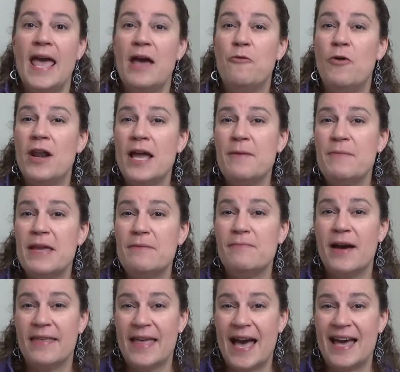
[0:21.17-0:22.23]
And what I mean
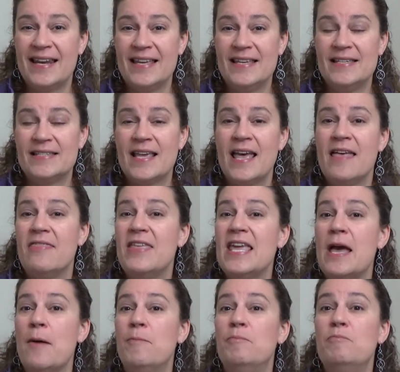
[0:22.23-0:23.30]
by that is
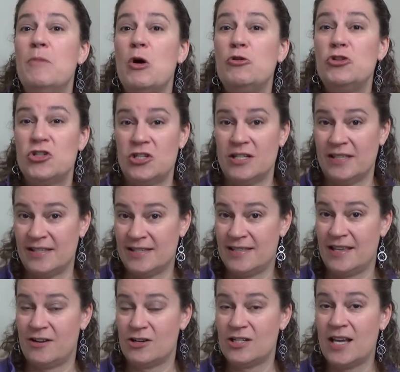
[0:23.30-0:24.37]
the emotions
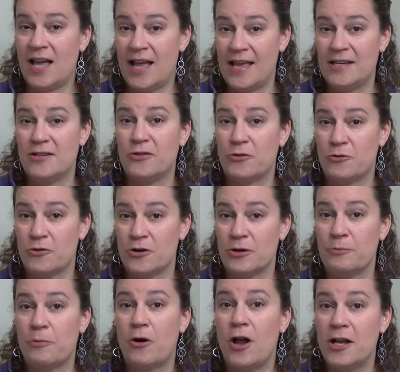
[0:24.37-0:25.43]
that are tied to the
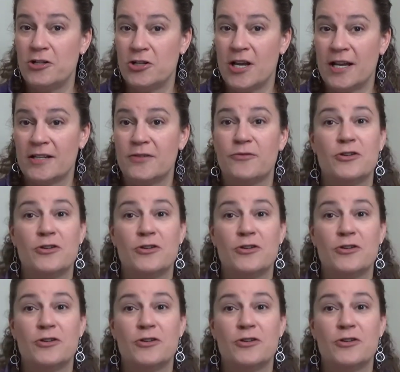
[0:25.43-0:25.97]
word project